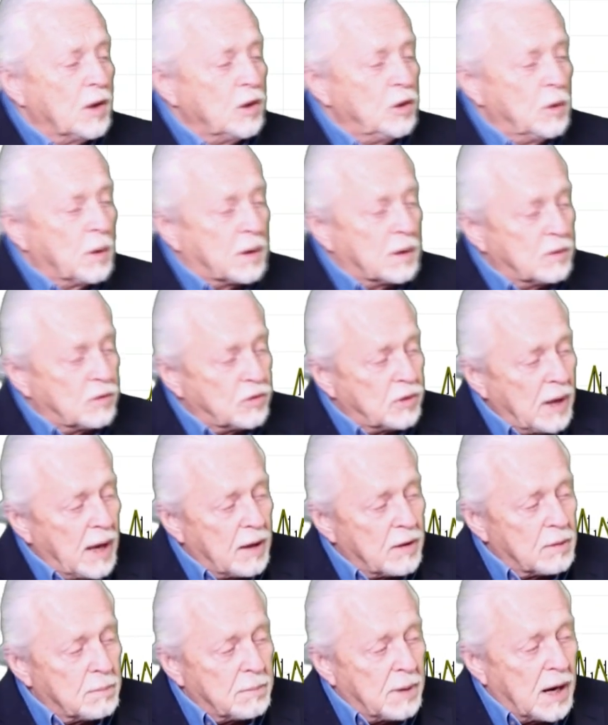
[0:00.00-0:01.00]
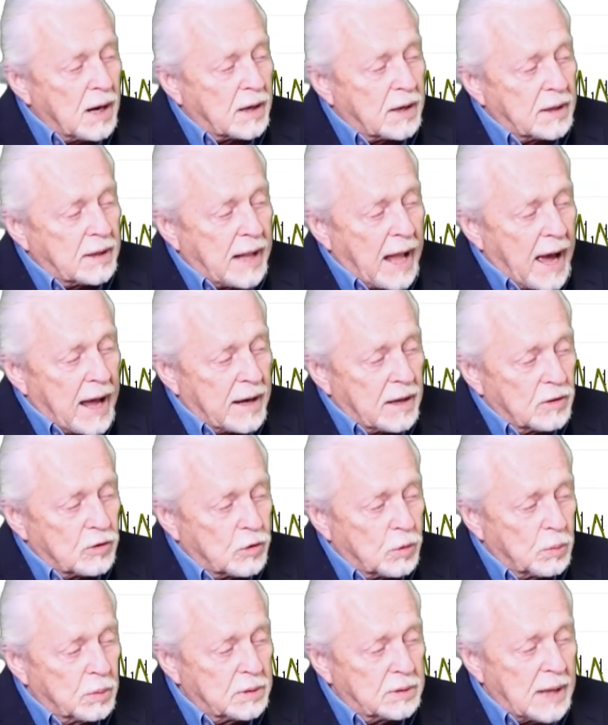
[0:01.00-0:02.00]
You could see how the market got
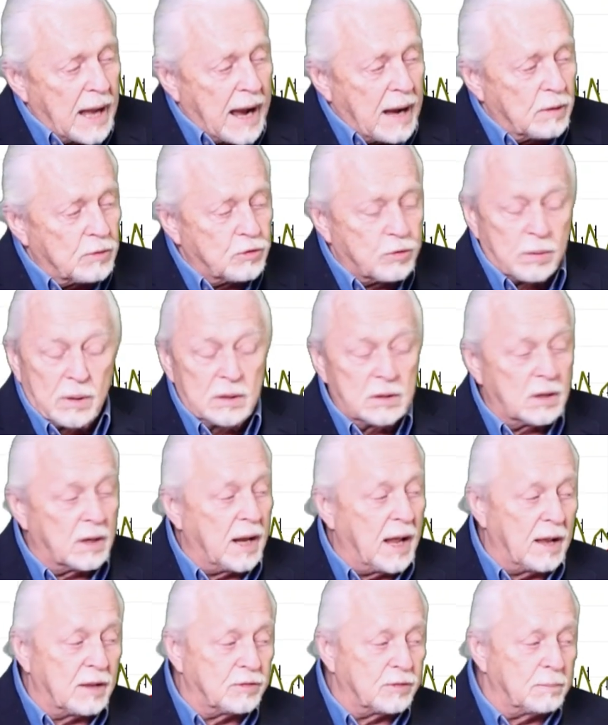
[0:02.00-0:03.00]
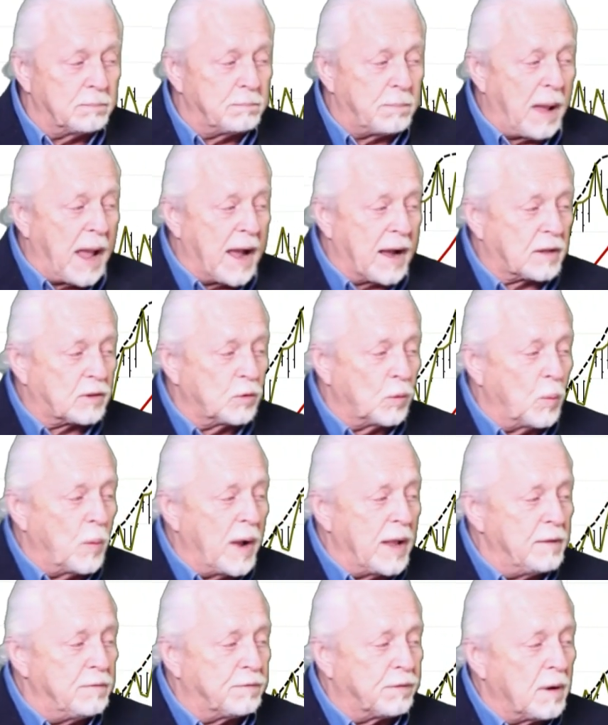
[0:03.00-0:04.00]
into a downtrend. It hasn't backed
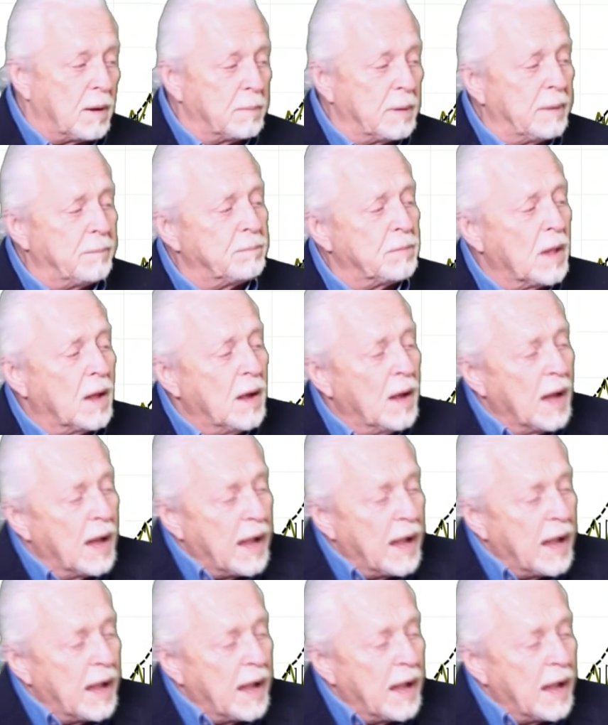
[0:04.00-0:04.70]
away from it.